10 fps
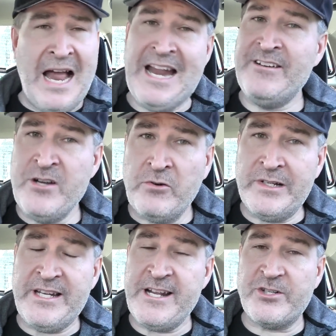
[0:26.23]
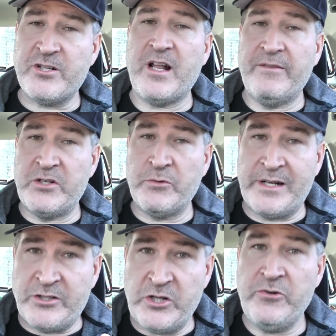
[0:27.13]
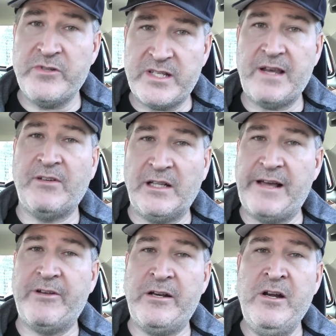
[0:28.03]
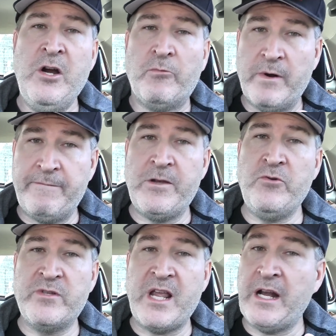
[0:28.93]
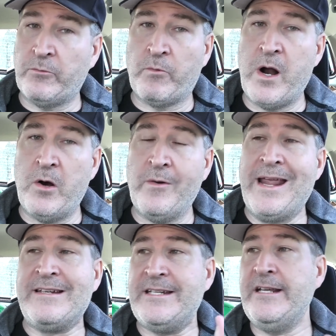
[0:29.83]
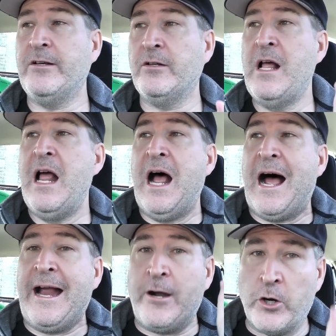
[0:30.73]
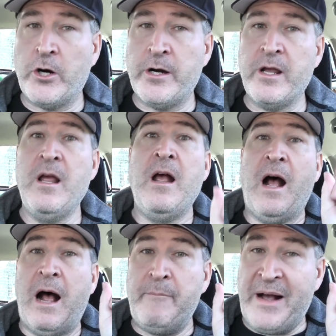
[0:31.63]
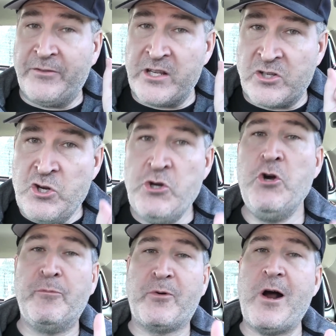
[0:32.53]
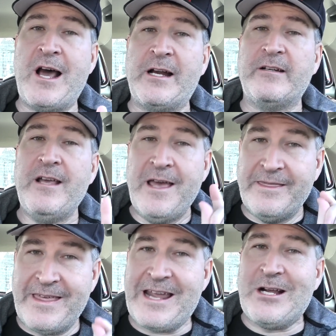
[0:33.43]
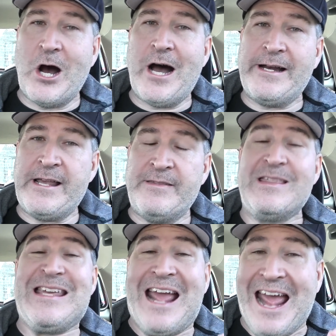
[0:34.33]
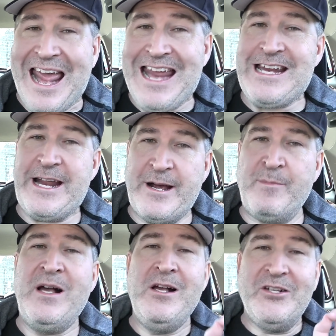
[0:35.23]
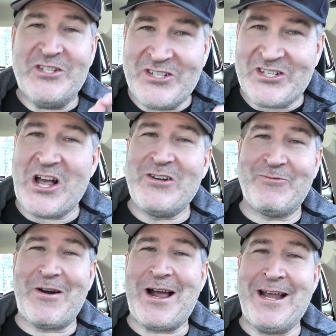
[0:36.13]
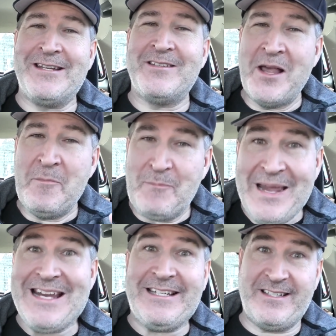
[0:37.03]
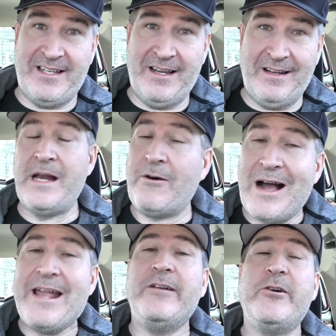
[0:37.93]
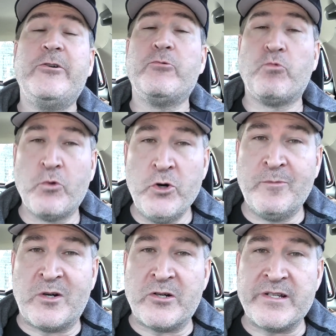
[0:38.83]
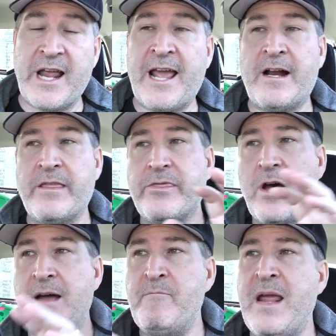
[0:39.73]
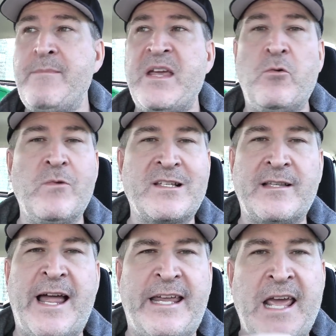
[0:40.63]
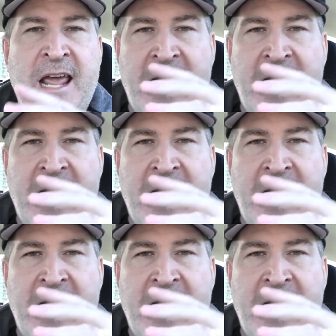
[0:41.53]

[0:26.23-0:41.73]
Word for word: I had no intention of doing two 7-Eleven reviews in a row until I heard about this new product they got in, the AM Sunrise Pizza. Now I had heard rumors and I thought maybe it was like